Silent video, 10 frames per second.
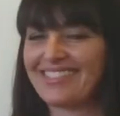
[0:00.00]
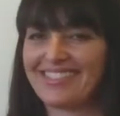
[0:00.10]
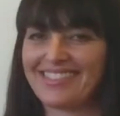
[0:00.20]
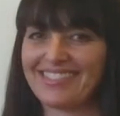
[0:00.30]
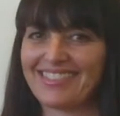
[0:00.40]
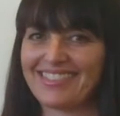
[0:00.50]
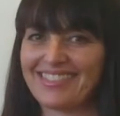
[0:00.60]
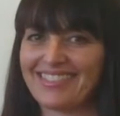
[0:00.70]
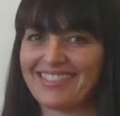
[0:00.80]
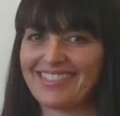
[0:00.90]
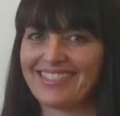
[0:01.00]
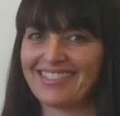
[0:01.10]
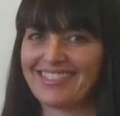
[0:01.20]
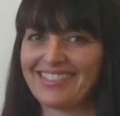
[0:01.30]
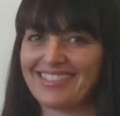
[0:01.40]

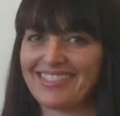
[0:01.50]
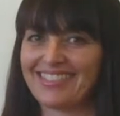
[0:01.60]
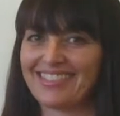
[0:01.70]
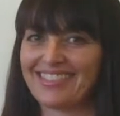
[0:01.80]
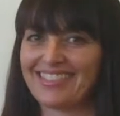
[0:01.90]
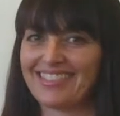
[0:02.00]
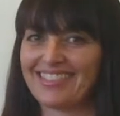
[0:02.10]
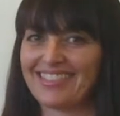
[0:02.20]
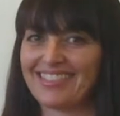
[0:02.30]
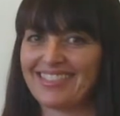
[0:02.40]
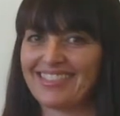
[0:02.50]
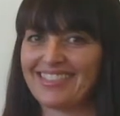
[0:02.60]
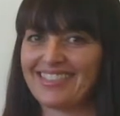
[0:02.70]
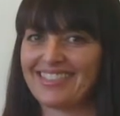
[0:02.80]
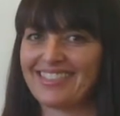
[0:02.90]

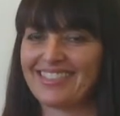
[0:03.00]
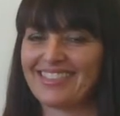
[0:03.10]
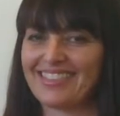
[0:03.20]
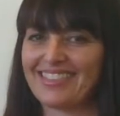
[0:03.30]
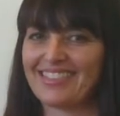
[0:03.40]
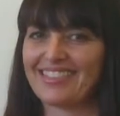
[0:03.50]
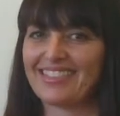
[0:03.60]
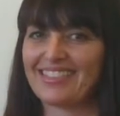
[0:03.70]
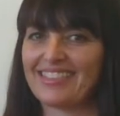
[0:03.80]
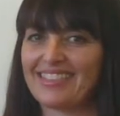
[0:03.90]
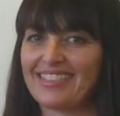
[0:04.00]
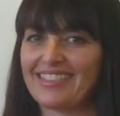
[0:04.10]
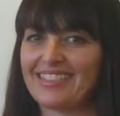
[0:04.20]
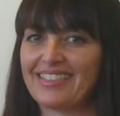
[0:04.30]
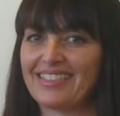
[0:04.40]

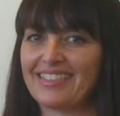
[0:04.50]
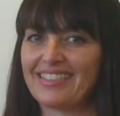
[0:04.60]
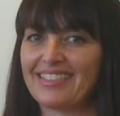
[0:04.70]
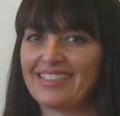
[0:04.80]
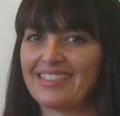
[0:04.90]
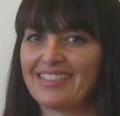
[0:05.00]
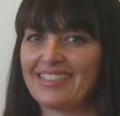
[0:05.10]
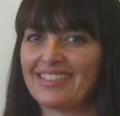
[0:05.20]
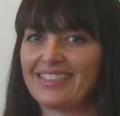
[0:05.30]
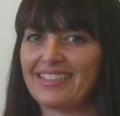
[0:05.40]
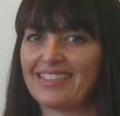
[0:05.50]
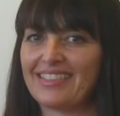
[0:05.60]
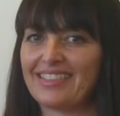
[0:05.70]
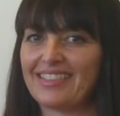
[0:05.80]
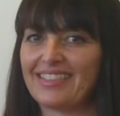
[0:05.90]

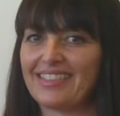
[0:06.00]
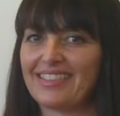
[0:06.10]
No words are spoken by the person on screen.